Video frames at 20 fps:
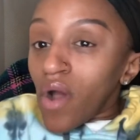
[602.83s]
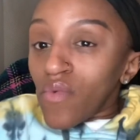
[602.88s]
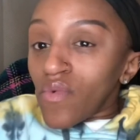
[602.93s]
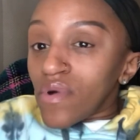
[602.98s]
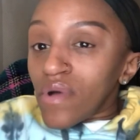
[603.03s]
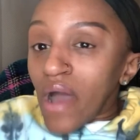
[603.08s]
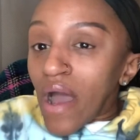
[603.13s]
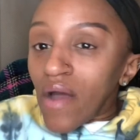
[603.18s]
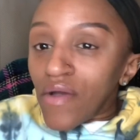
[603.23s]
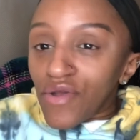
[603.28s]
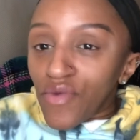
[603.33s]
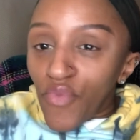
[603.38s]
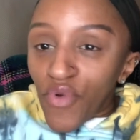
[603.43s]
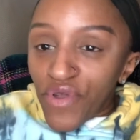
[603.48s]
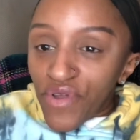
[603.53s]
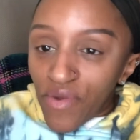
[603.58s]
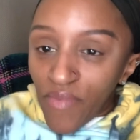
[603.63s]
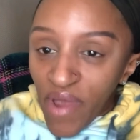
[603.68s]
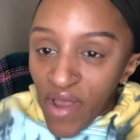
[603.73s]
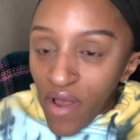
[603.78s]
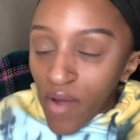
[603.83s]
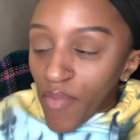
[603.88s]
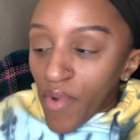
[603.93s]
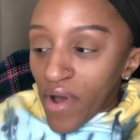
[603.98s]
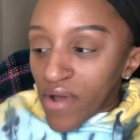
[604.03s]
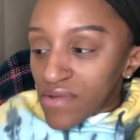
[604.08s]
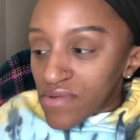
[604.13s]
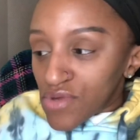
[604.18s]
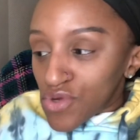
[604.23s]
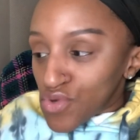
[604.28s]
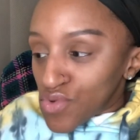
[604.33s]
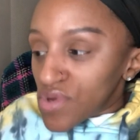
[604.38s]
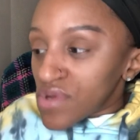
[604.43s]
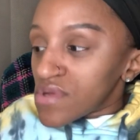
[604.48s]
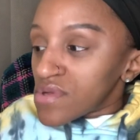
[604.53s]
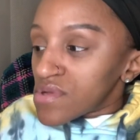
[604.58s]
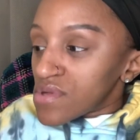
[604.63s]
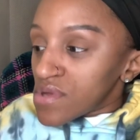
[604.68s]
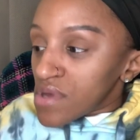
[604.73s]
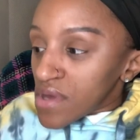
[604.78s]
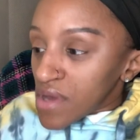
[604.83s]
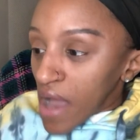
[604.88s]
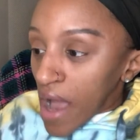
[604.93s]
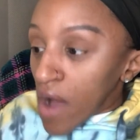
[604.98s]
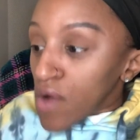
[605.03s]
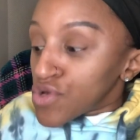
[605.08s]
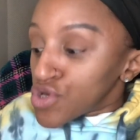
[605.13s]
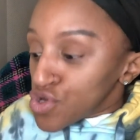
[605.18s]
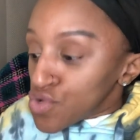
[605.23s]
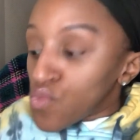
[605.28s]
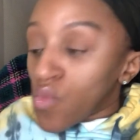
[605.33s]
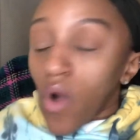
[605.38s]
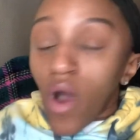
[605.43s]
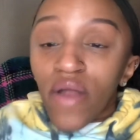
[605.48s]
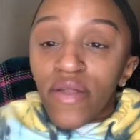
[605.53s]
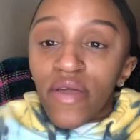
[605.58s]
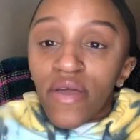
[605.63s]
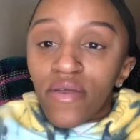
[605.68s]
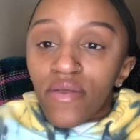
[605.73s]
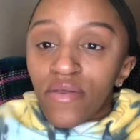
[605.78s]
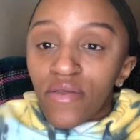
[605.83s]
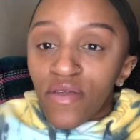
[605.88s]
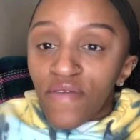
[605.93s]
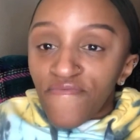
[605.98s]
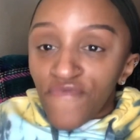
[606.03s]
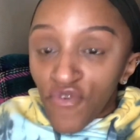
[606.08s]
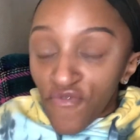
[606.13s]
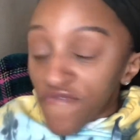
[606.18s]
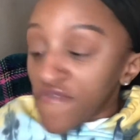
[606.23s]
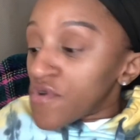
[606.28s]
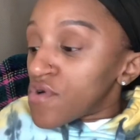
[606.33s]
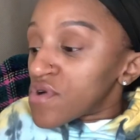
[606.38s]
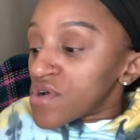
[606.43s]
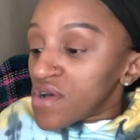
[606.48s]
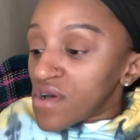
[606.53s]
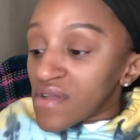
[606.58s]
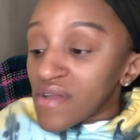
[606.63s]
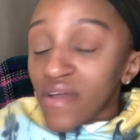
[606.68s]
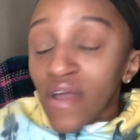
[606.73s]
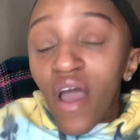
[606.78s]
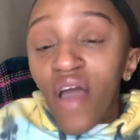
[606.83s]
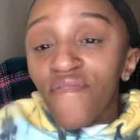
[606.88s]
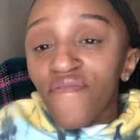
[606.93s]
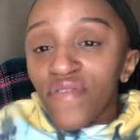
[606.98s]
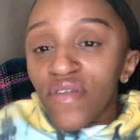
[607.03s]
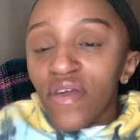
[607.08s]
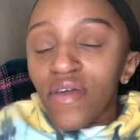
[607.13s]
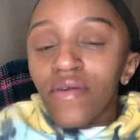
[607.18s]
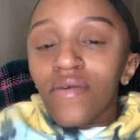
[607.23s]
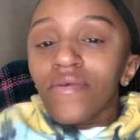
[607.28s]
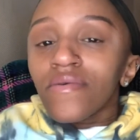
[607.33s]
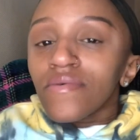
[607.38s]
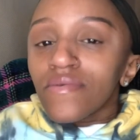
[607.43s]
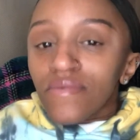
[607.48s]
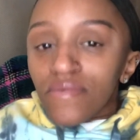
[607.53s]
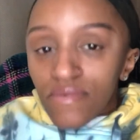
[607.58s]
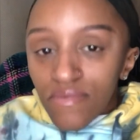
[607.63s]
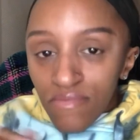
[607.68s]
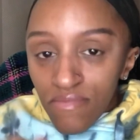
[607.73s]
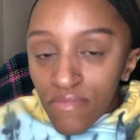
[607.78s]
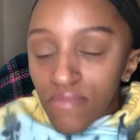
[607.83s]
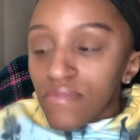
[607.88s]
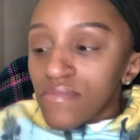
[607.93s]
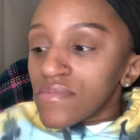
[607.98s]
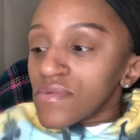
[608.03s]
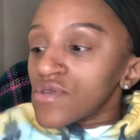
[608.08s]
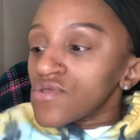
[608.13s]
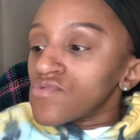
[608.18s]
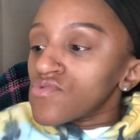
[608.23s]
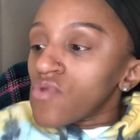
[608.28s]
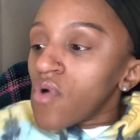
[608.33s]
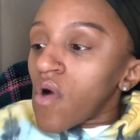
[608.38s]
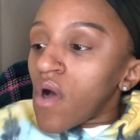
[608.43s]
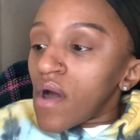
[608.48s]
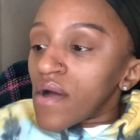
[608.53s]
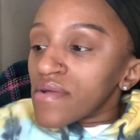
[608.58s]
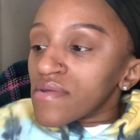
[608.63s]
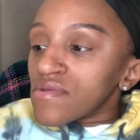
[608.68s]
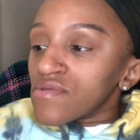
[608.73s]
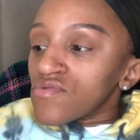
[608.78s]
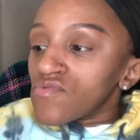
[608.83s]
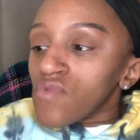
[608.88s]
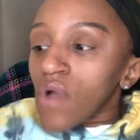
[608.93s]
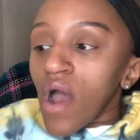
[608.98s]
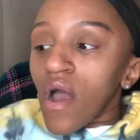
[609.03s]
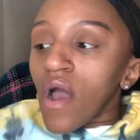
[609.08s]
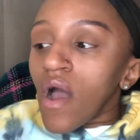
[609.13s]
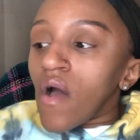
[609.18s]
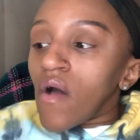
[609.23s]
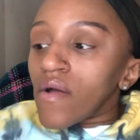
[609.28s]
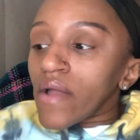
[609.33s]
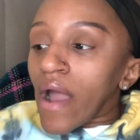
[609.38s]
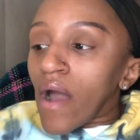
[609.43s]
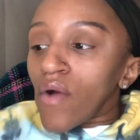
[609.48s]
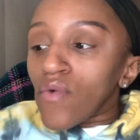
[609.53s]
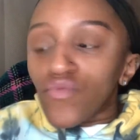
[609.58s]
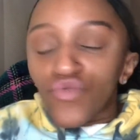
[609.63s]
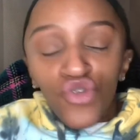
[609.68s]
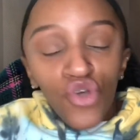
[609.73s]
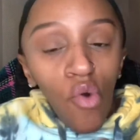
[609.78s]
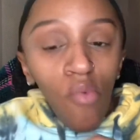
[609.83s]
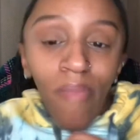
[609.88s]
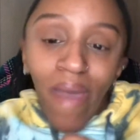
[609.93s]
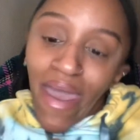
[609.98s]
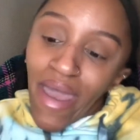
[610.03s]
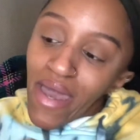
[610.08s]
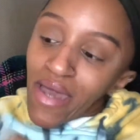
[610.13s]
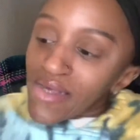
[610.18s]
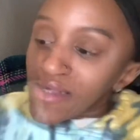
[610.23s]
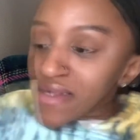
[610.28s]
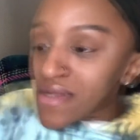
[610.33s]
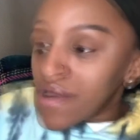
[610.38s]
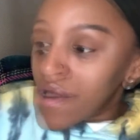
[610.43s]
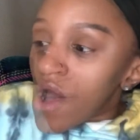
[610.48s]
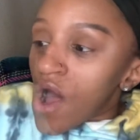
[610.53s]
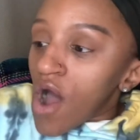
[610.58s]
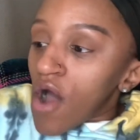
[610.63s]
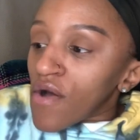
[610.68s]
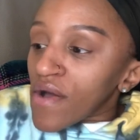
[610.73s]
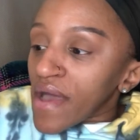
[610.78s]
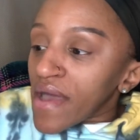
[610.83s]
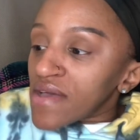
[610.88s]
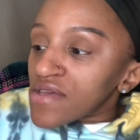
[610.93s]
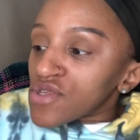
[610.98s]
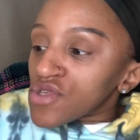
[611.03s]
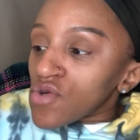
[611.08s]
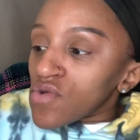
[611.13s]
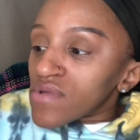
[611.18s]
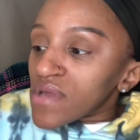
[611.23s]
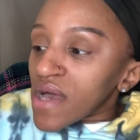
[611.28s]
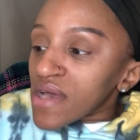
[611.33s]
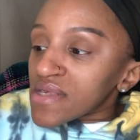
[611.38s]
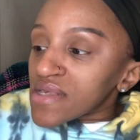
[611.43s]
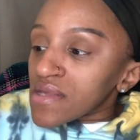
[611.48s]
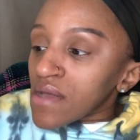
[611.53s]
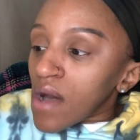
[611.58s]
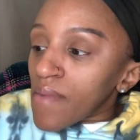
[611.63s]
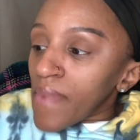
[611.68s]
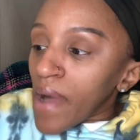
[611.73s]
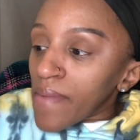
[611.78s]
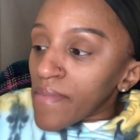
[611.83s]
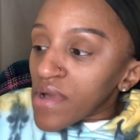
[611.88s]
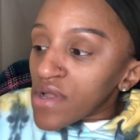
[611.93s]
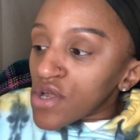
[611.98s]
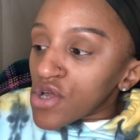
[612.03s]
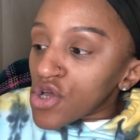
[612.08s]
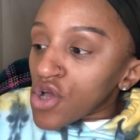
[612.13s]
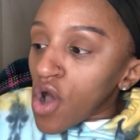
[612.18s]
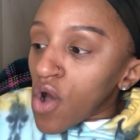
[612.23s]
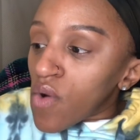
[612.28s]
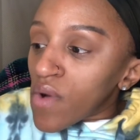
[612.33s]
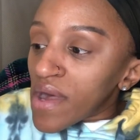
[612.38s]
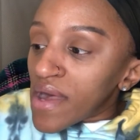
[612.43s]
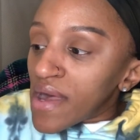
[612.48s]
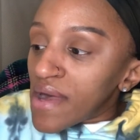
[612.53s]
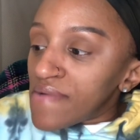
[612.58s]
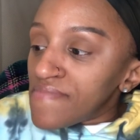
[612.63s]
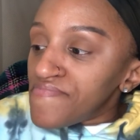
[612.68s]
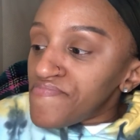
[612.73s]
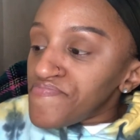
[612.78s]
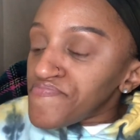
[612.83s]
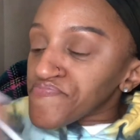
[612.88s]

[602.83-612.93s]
with how you're putting your makeup on. Do it how you want it. If you feel good and confident, then you go on. You rock on out with your best. Okay, so next up, I'm going to go in